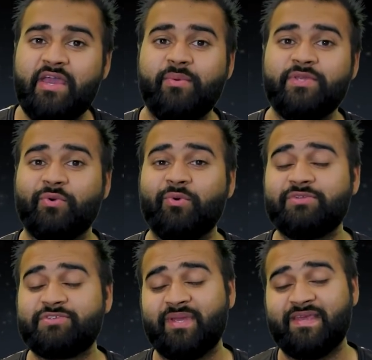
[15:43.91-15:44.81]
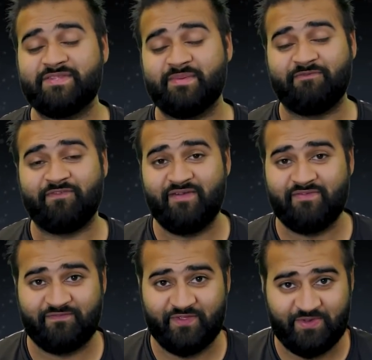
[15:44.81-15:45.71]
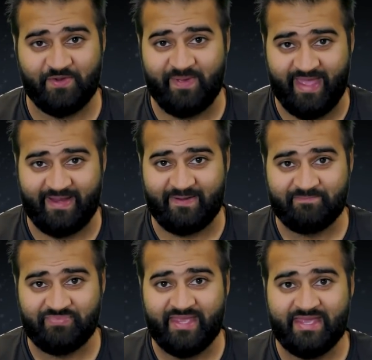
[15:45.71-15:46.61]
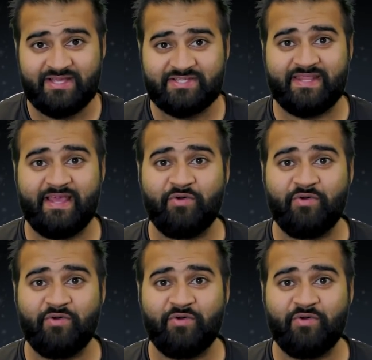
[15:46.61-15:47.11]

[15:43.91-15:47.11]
which also gives them a 5-up Feel No Pain. So